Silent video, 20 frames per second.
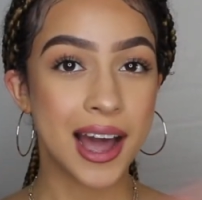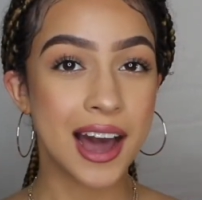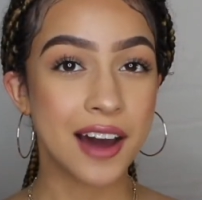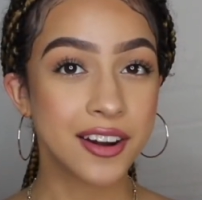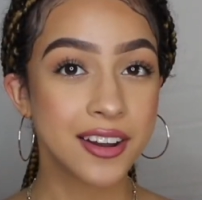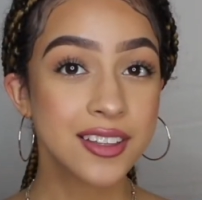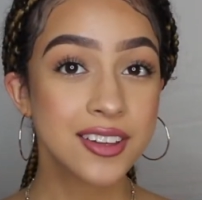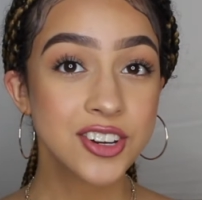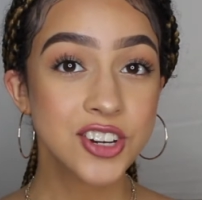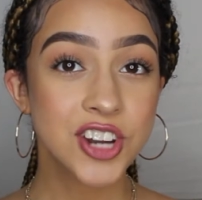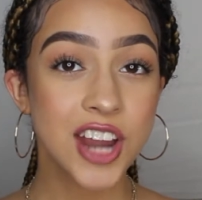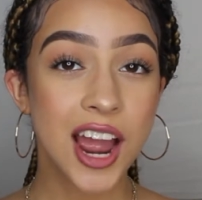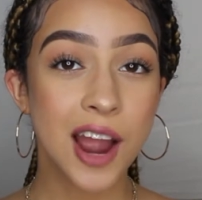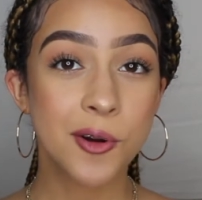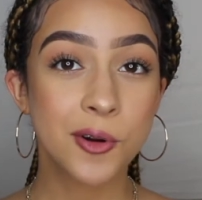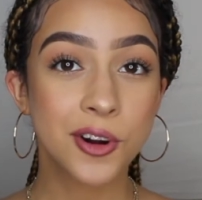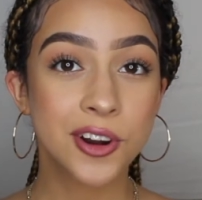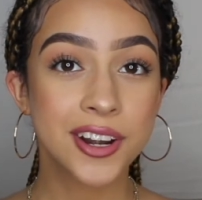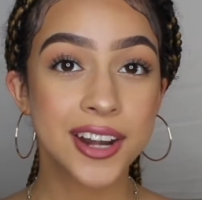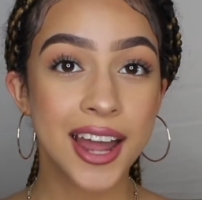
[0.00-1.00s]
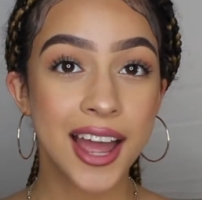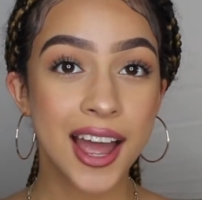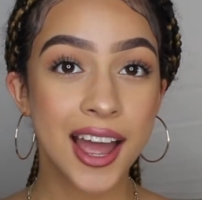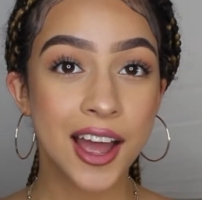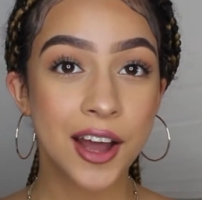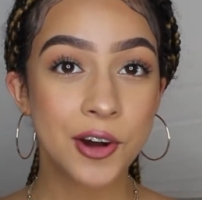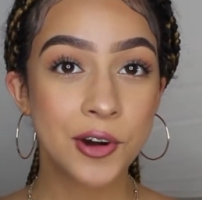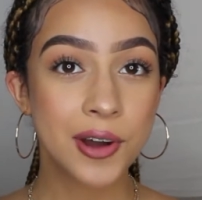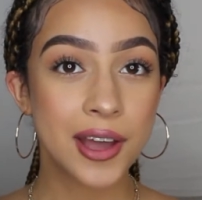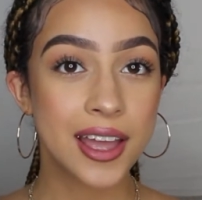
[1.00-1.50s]
out of the shower
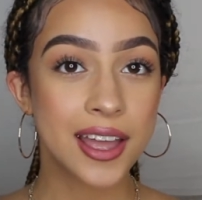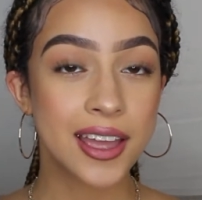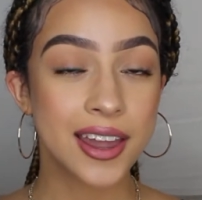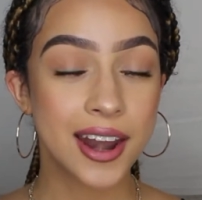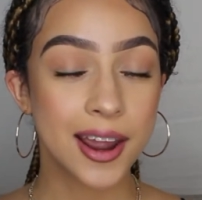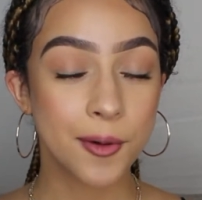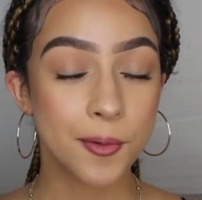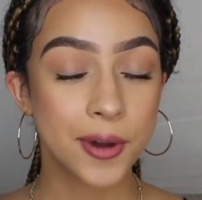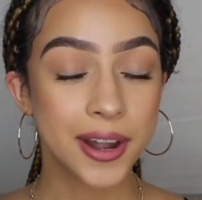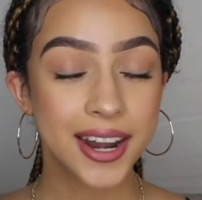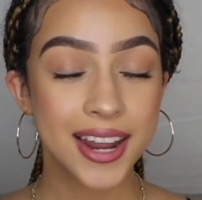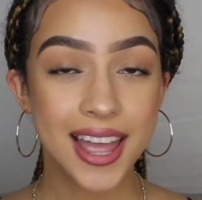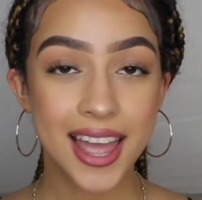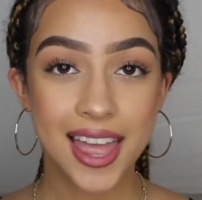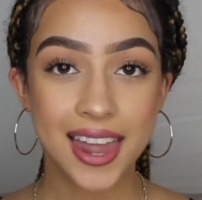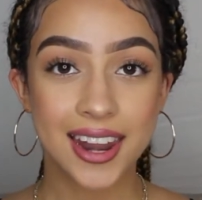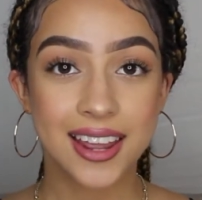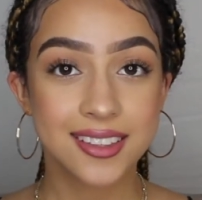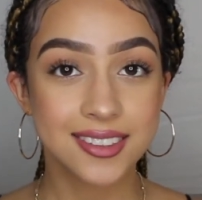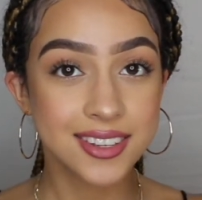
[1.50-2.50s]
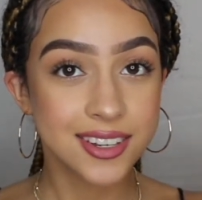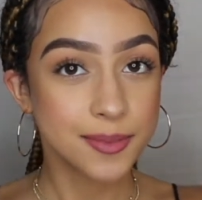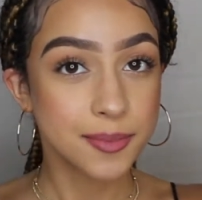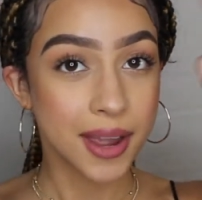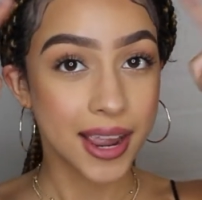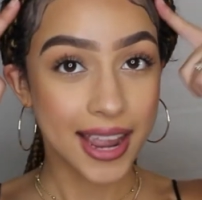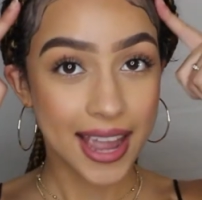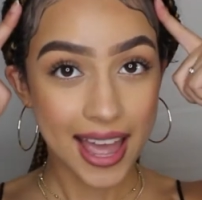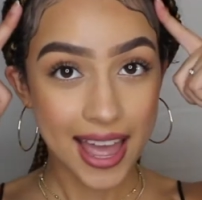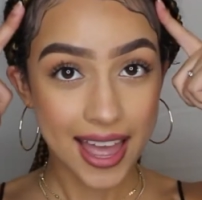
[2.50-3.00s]
now and I went ahead and did
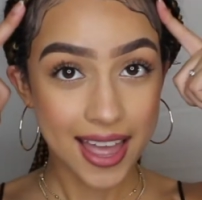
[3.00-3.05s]
my